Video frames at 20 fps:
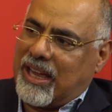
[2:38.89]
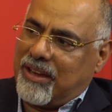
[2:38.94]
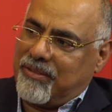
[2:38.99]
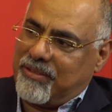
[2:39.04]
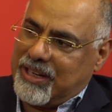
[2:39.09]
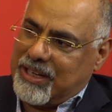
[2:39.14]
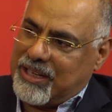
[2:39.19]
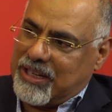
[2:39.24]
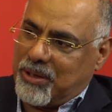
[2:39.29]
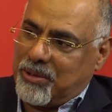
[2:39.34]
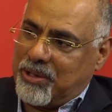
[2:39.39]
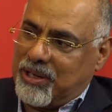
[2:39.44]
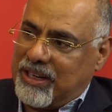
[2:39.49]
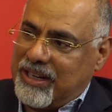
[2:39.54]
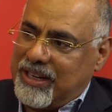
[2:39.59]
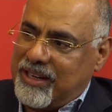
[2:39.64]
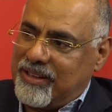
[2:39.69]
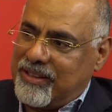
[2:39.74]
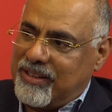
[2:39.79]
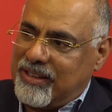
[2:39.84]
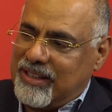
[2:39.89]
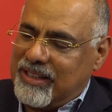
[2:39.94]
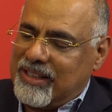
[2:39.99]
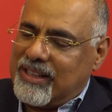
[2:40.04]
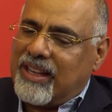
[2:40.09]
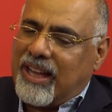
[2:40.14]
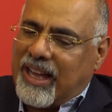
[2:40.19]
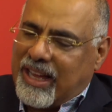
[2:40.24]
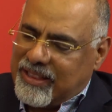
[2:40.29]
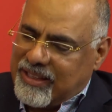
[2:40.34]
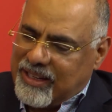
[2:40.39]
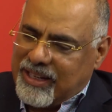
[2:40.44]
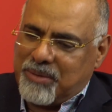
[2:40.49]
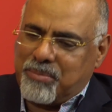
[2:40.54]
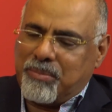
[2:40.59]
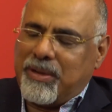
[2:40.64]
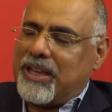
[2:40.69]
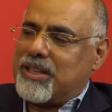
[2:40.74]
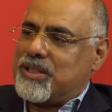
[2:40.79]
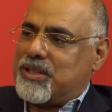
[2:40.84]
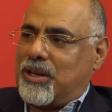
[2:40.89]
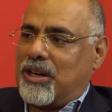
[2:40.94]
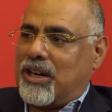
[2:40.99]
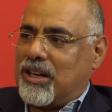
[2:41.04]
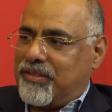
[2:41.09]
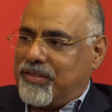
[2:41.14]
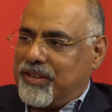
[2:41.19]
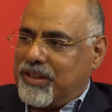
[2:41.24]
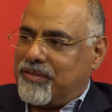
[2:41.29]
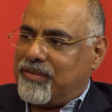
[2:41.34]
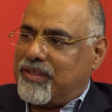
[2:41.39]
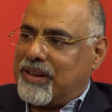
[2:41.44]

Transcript: ivory tower leader, I think it makes a lot of